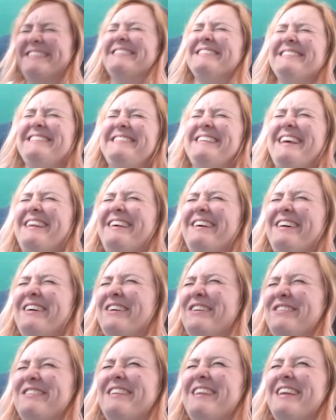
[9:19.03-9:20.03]
said,
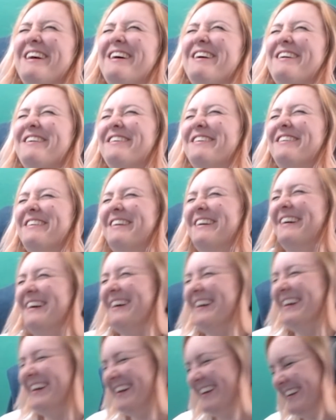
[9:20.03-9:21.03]
oh
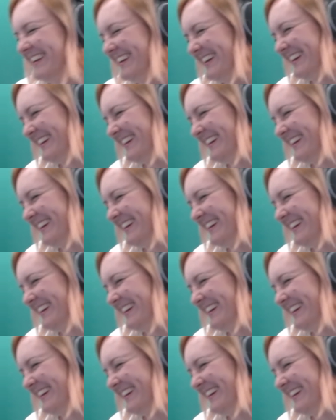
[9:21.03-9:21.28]
no. Oh